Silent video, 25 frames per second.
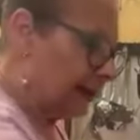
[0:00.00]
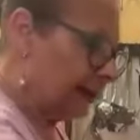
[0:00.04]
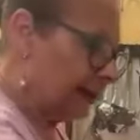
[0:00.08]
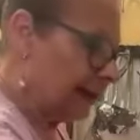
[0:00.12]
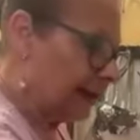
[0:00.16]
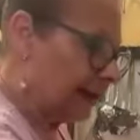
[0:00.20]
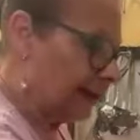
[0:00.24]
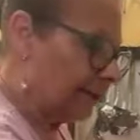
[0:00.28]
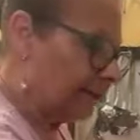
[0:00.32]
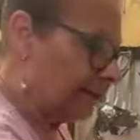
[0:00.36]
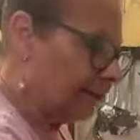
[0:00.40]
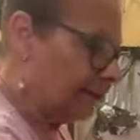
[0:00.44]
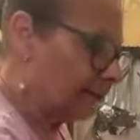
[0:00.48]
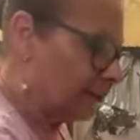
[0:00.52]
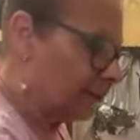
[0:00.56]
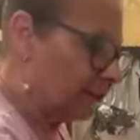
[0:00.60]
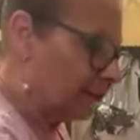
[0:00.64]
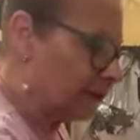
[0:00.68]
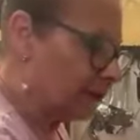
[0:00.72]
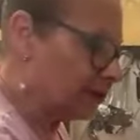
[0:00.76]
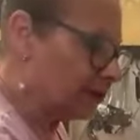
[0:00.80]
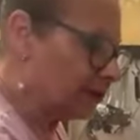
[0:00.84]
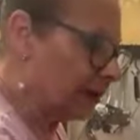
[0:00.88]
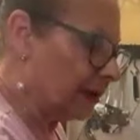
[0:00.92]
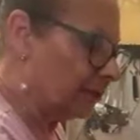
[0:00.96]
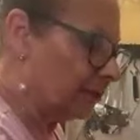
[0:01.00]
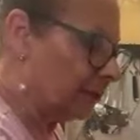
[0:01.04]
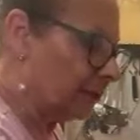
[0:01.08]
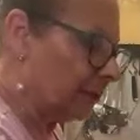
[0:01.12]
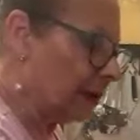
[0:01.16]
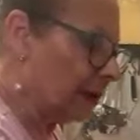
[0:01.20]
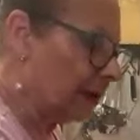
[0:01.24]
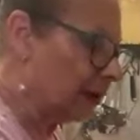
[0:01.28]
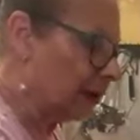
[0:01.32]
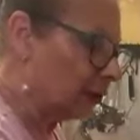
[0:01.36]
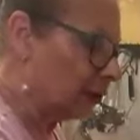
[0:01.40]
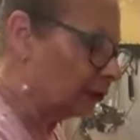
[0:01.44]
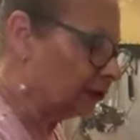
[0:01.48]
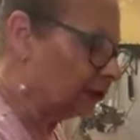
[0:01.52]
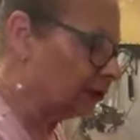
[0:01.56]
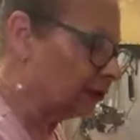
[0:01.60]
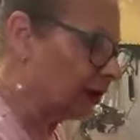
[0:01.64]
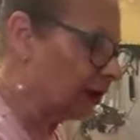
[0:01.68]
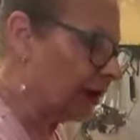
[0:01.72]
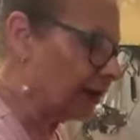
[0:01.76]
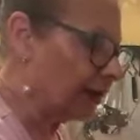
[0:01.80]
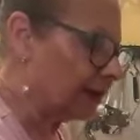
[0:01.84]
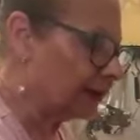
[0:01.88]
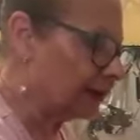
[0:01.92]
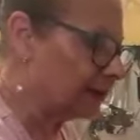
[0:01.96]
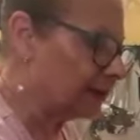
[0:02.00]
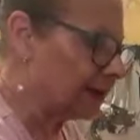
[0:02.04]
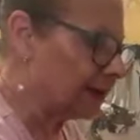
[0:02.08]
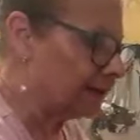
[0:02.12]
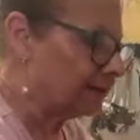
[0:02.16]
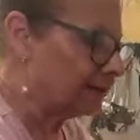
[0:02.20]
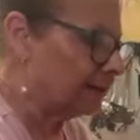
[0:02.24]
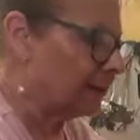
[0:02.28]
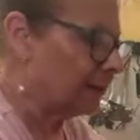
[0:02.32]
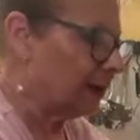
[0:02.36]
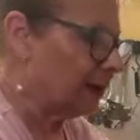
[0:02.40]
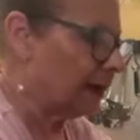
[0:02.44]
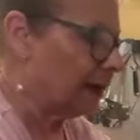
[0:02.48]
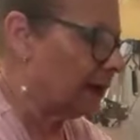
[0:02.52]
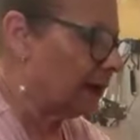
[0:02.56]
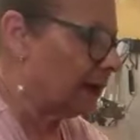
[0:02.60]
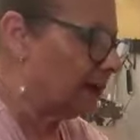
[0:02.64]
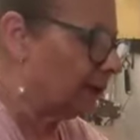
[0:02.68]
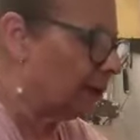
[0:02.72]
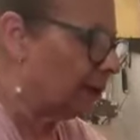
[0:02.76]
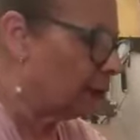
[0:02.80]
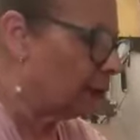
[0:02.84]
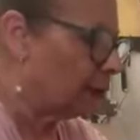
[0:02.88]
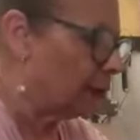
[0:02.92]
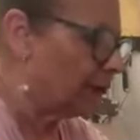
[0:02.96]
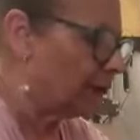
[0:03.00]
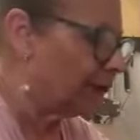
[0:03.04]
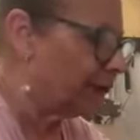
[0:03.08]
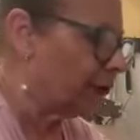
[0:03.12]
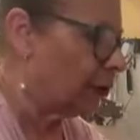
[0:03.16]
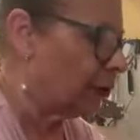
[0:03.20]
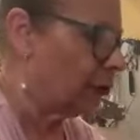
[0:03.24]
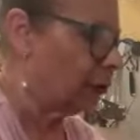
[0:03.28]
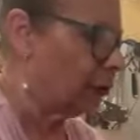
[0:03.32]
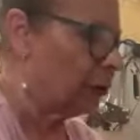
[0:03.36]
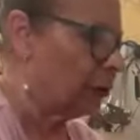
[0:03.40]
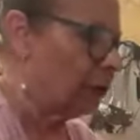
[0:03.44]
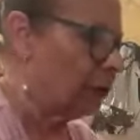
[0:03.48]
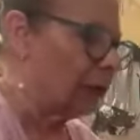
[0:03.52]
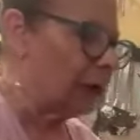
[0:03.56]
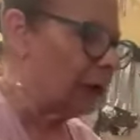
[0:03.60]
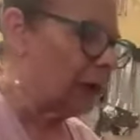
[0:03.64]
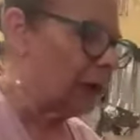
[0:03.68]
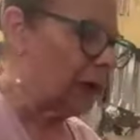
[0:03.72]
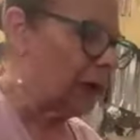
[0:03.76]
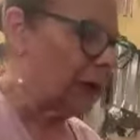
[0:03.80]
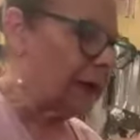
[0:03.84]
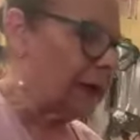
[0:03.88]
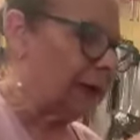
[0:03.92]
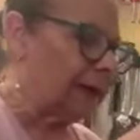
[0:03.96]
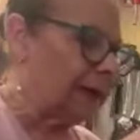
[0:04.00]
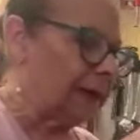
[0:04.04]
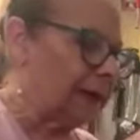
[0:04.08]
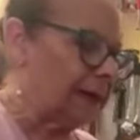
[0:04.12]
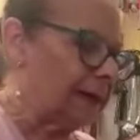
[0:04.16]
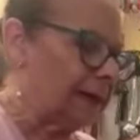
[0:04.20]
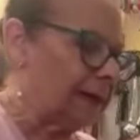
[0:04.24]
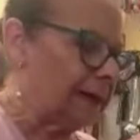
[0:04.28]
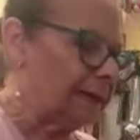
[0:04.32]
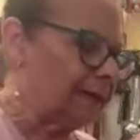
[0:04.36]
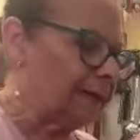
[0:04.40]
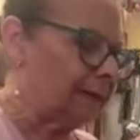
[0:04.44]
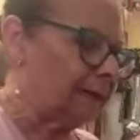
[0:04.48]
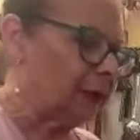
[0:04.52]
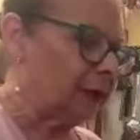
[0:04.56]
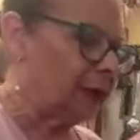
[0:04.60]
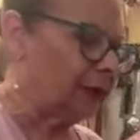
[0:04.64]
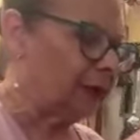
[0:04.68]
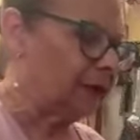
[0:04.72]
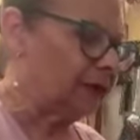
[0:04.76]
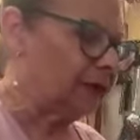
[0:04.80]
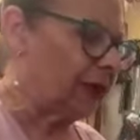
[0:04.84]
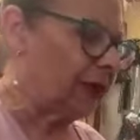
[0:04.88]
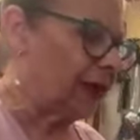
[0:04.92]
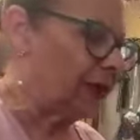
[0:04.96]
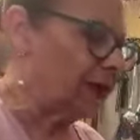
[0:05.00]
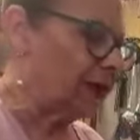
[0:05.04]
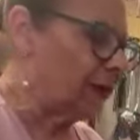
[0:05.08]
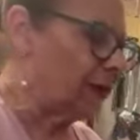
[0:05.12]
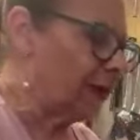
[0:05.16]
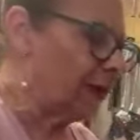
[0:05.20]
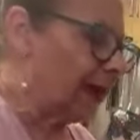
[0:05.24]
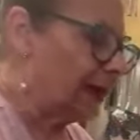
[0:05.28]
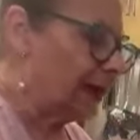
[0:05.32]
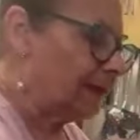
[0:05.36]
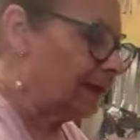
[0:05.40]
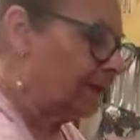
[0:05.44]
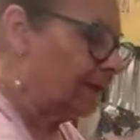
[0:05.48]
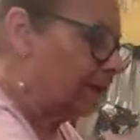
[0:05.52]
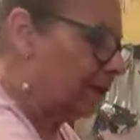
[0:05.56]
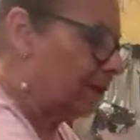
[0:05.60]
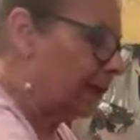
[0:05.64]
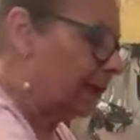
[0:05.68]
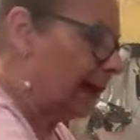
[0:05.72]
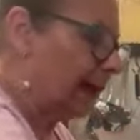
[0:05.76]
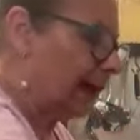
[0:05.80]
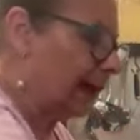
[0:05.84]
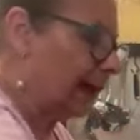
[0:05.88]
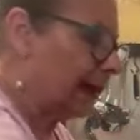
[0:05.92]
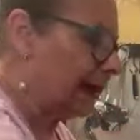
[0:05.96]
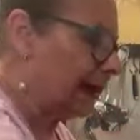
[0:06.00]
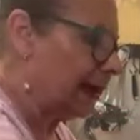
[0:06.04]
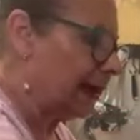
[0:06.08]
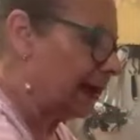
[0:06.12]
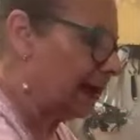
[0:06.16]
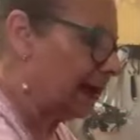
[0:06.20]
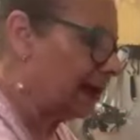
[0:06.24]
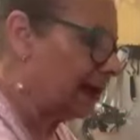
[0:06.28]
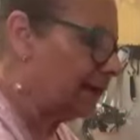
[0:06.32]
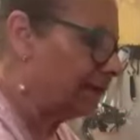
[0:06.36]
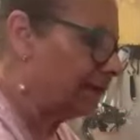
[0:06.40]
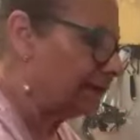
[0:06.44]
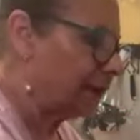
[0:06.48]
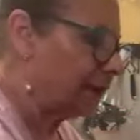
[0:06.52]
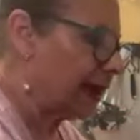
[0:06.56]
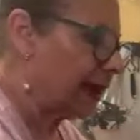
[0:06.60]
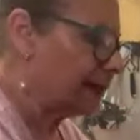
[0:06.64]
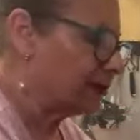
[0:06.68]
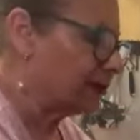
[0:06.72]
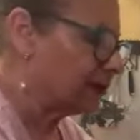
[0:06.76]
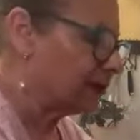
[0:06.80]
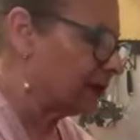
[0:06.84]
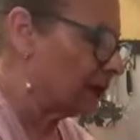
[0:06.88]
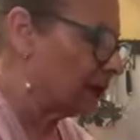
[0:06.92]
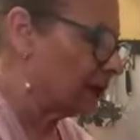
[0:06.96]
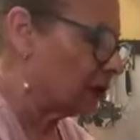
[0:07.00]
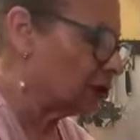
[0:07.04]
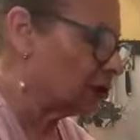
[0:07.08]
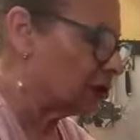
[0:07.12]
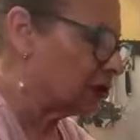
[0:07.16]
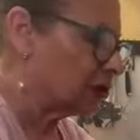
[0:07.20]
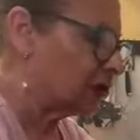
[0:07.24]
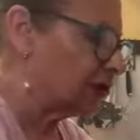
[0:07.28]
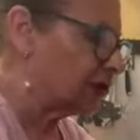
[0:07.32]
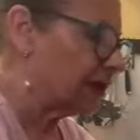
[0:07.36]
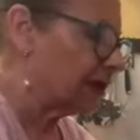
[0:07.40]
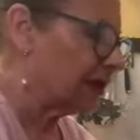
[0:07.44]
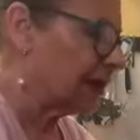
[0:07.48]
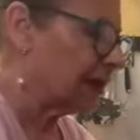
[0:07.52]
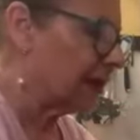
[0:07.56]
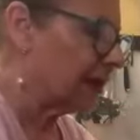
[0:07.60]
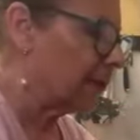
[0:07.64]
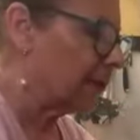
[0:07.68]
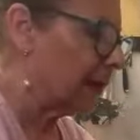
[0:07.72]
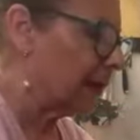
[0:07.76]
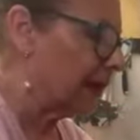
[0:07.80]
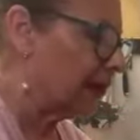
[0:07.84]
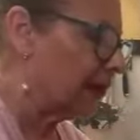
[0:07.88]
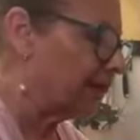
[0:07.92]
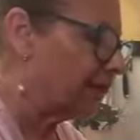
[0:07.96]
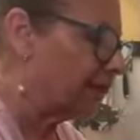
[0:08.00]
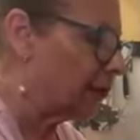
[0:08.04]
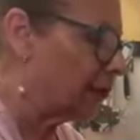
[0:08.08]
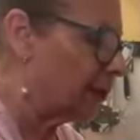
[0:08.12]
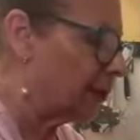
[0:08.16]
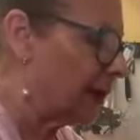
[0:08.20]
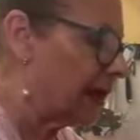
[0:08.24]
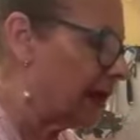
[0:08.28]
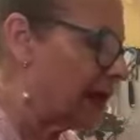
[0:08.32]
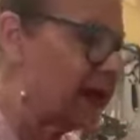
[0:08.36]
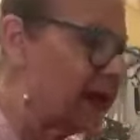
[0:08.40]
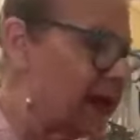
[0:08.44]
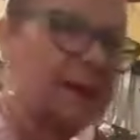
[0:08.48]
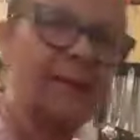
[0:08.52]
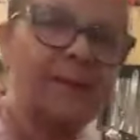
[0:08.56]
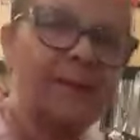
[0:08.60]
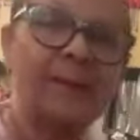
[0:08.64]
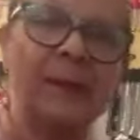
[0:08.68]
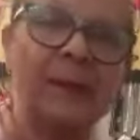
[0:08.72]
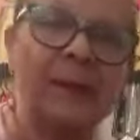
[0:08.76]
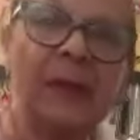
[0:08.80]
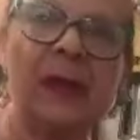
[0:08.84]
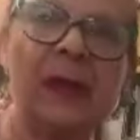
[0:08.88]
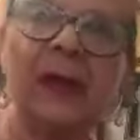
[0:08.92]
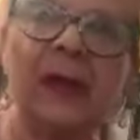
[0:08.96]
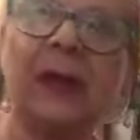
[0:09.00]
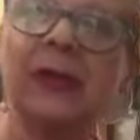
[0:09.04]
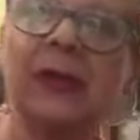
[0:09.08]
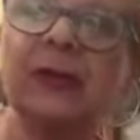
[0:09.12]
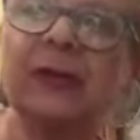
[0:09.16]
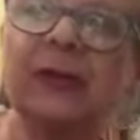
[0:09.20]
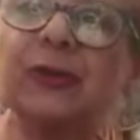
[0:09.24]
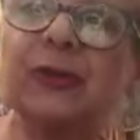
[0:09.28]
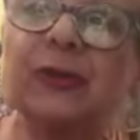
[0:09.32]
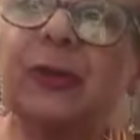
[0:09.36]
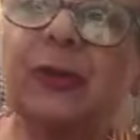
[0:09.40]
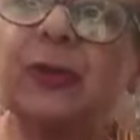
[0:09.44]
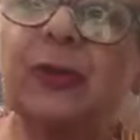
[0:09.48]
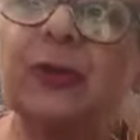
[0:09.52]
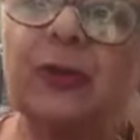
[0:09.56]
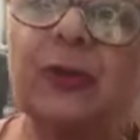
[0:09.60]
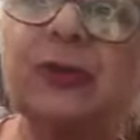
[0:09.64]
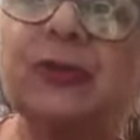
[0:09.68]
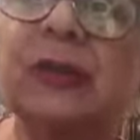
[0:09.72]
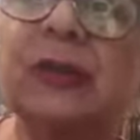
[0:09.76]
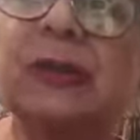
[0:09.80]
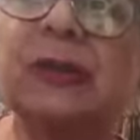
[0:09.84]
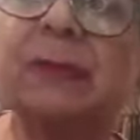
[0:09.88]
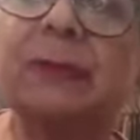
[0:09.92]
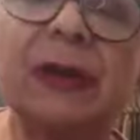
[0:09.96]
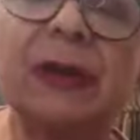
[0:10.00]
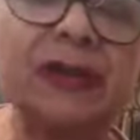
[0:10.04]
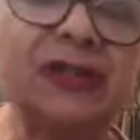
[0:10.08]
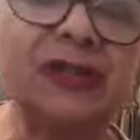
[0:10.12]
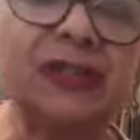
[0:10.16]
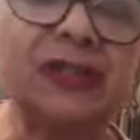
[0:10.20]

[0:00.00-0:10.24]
um, some contain some uh, beautiful container that my friends in Argentina made for me to use in my